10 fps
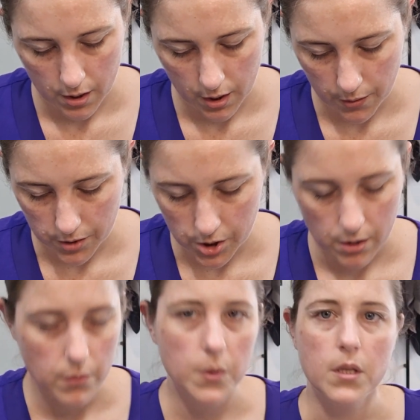Now, I
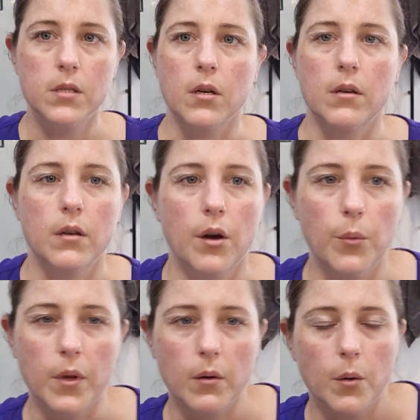genuinely don't know
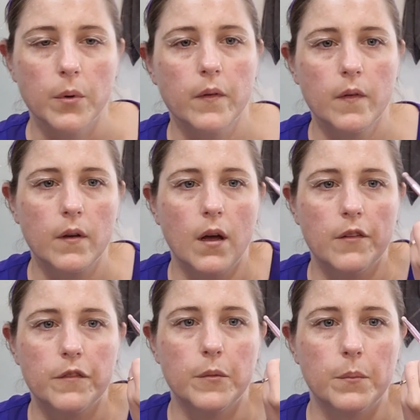whether I want to
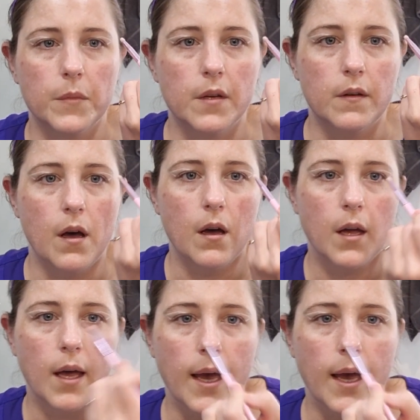start from the darker